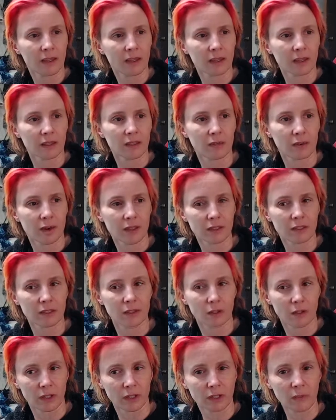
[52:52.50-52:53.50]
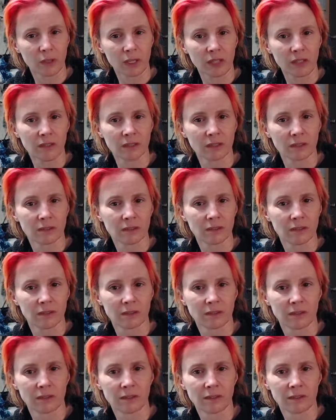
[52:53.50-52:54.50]
As far as annoying me?
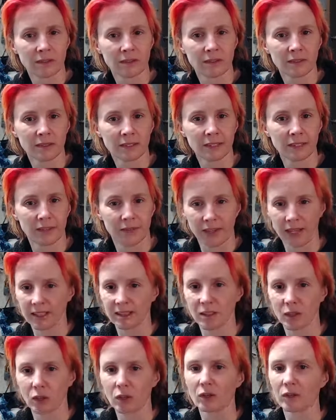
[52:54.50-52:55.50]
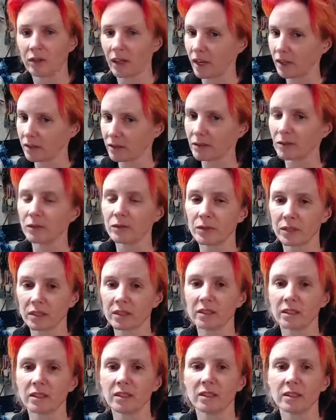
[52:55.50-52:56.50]
If that's a goal, yes, you've
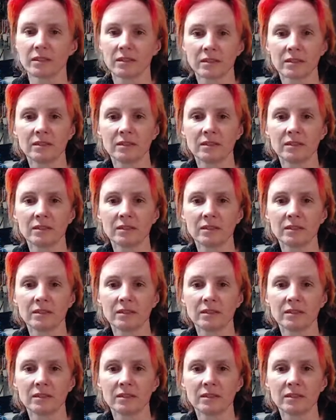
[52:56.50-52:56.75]
succeeded.